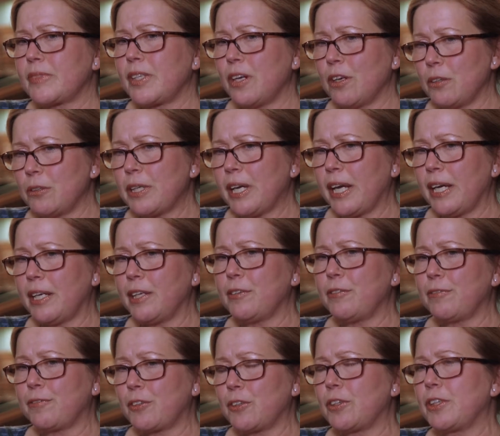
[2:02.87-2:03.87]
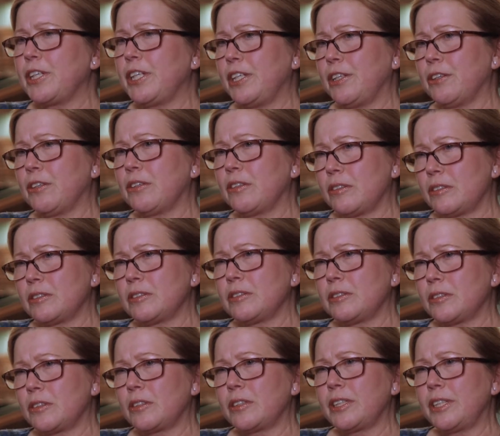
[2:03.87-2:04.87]
okay for a year
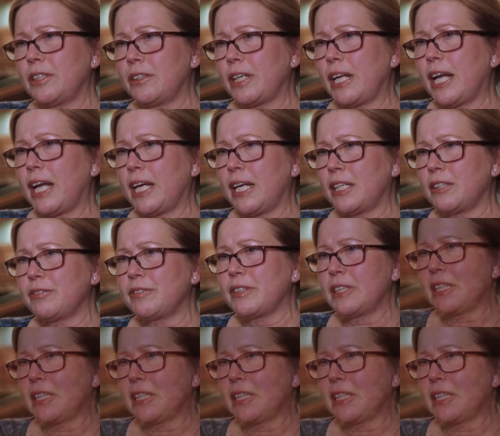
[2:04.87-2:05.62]
or a year and a half.